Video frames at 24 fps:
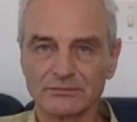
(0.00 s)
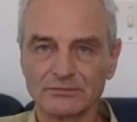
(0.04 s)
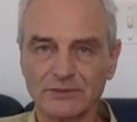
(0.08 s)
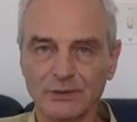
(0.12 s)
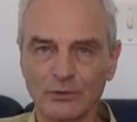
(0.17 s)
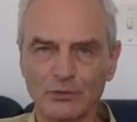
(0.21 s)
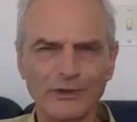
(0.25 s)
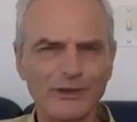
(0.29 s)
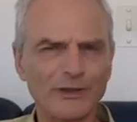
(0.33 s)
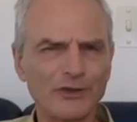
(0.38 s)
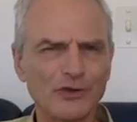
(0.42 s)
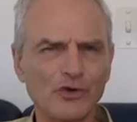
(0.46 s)

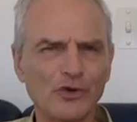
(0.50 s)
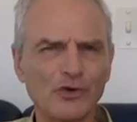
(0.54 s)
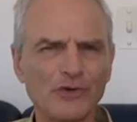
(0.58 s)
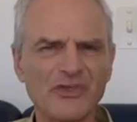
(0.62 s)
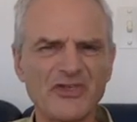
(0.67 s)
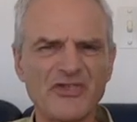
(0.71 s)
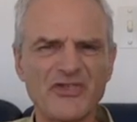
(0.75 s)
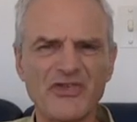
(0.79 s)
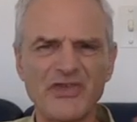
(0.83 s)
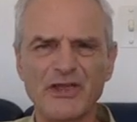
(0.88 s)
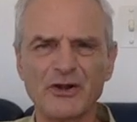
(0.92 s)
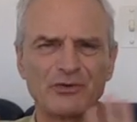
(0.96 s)
Now, we can call
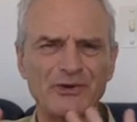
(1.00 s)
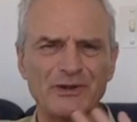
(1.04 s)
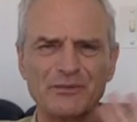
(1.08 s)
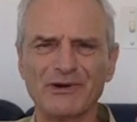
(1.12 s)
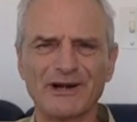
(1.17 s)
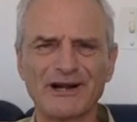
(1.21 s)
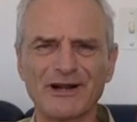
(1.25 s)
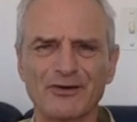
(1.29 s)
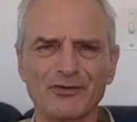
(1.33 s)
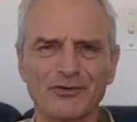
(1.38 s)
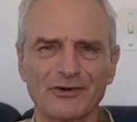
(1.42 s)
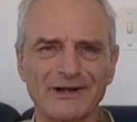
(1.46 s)
it theory,
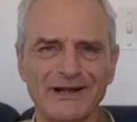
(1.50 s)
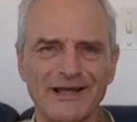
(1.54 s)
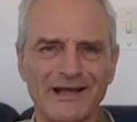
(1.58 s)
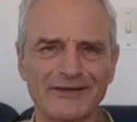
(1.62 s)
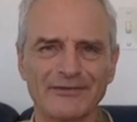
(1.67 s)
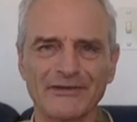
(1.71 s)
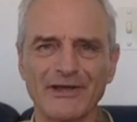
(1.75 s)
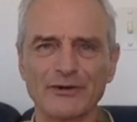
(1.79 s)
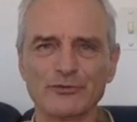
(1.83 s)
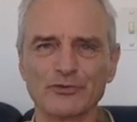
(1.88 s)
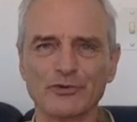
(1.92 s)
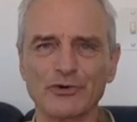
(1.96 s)
but I don't
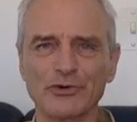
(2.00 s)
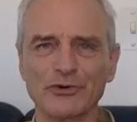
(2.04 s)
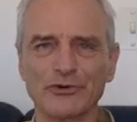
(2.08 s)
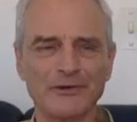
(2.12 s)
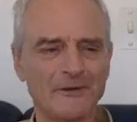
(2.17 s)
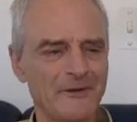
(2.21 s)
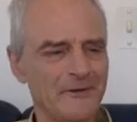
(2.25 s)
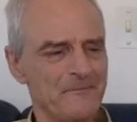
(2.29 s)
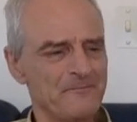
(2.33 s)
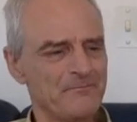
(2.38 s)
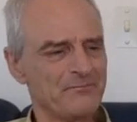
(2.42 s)
like that word.